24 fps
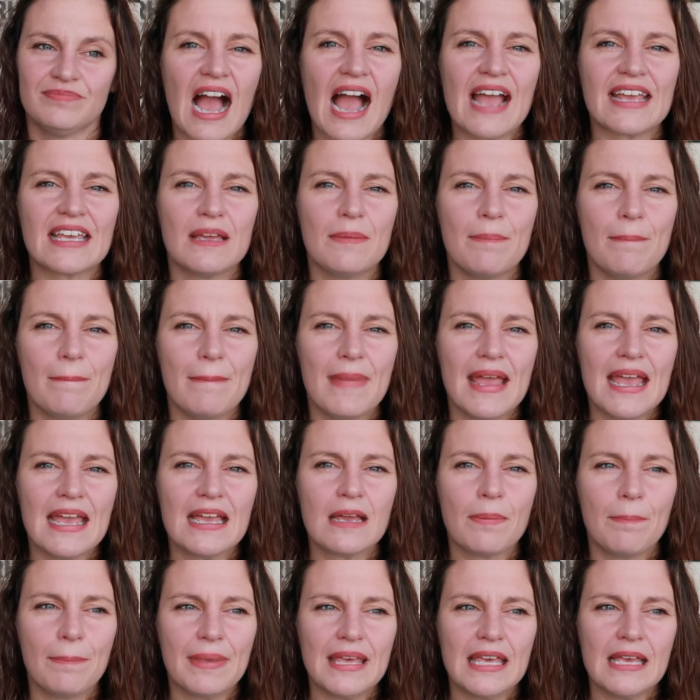I can
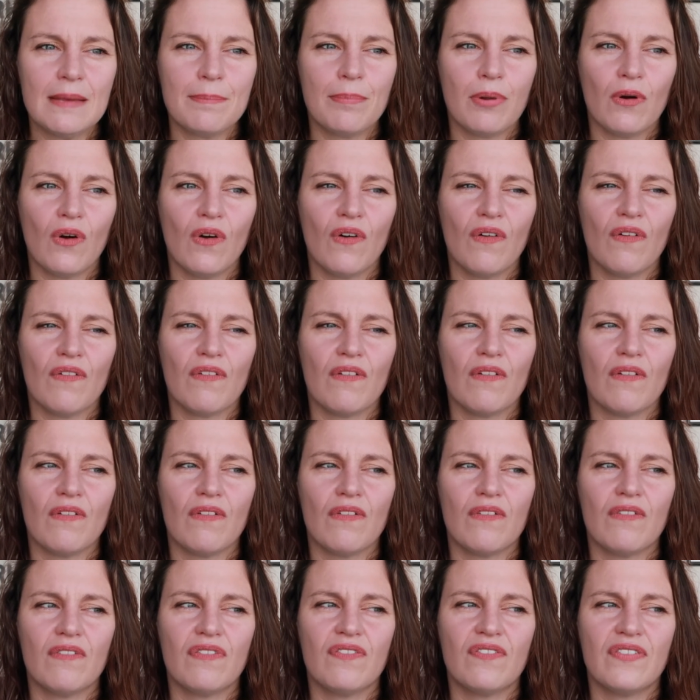make people
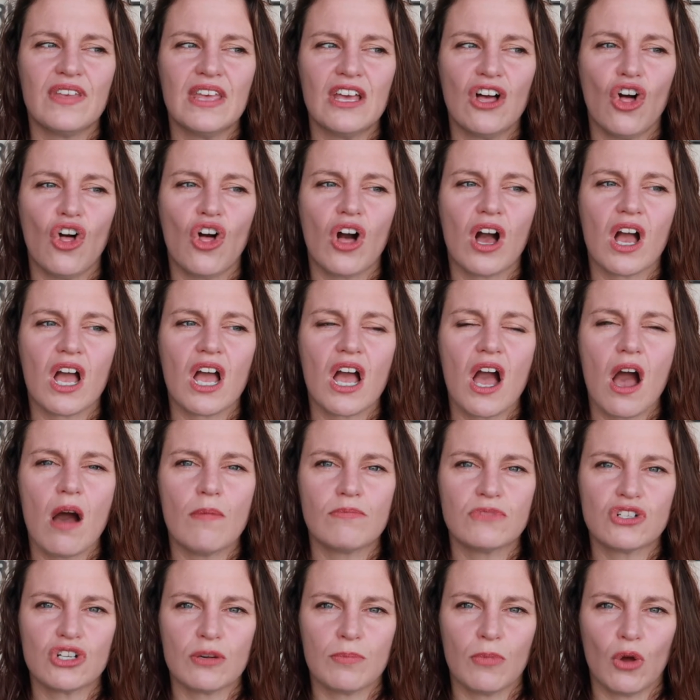feel
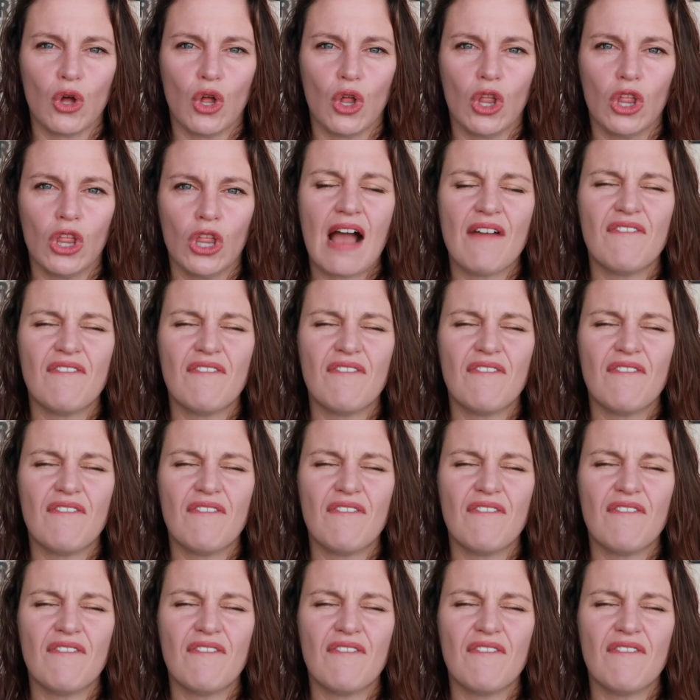comfortable.